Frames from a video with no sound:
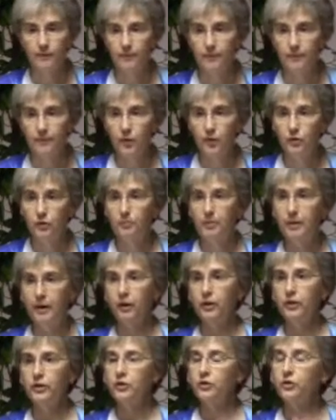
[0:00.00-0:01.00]
Those
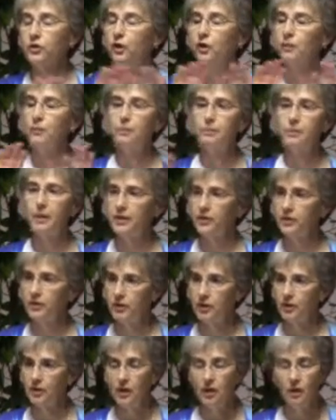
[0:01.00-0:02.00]
barriers are
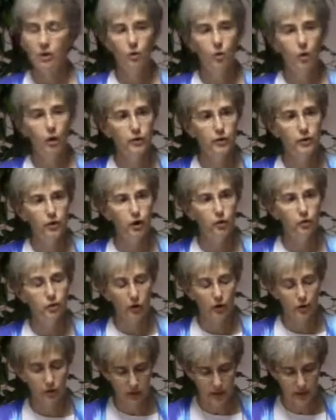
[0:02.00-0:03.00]
busted. You are no
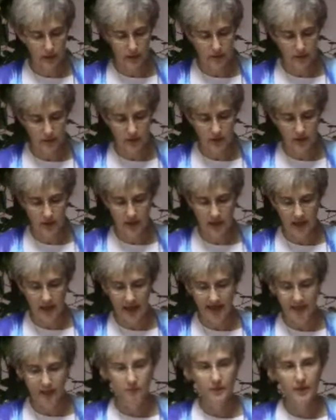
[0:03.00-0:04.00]
longer limited to the
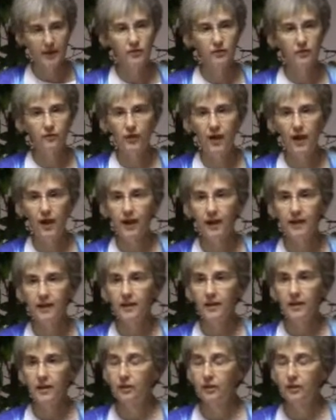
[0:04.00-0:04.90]
aspects of God,